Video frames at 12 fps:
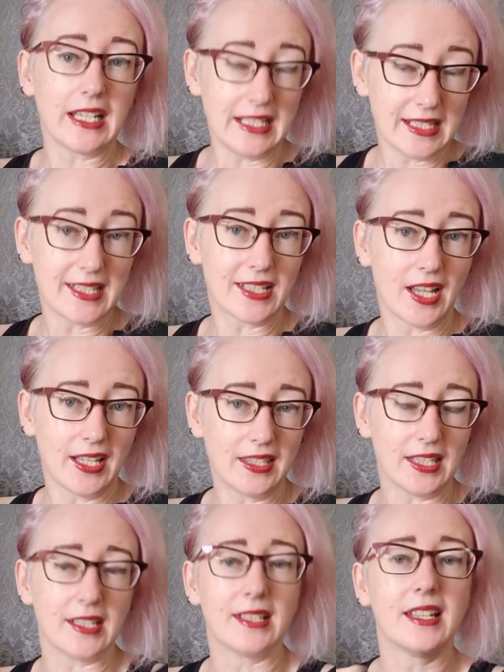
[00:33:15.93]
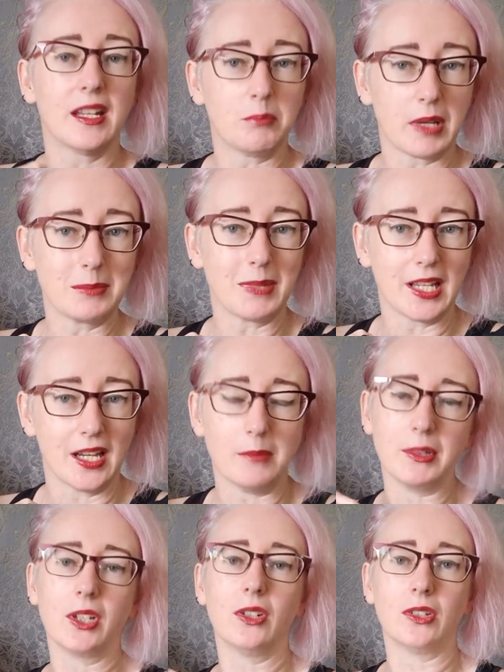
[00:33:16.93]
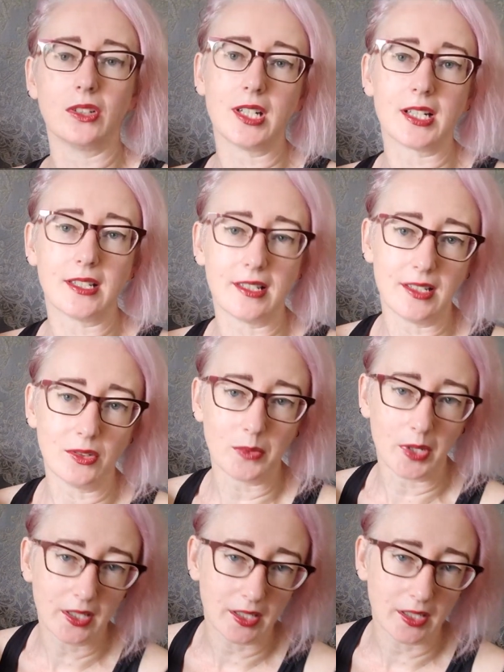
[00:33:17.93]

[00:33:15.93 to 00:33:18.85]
inside this and bent my arm and gone, does this still work?